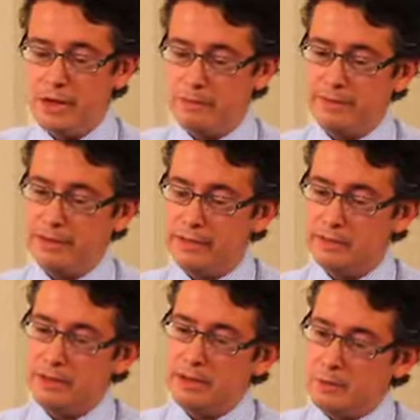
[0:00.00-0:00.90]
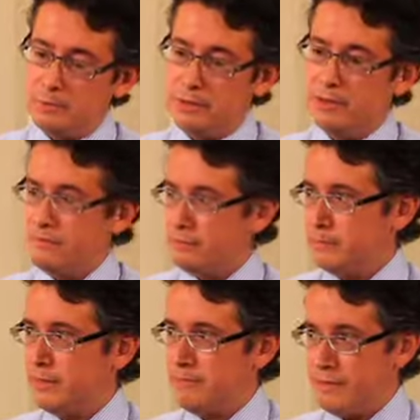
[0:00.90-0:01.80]
But then purely from
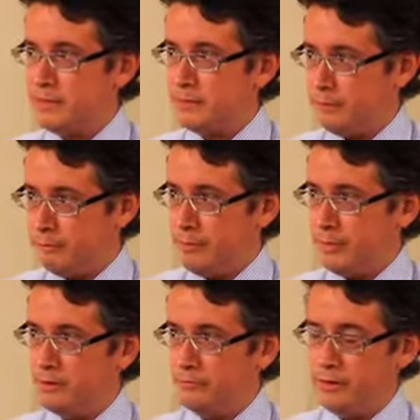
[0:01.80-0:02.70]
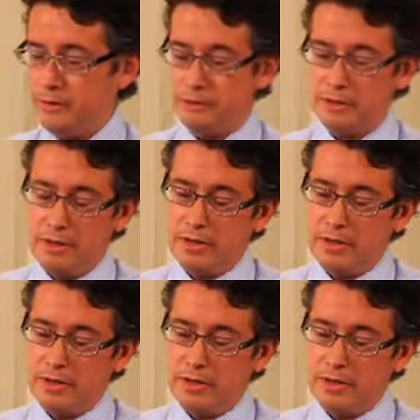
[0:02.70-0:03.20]
the investment point of view,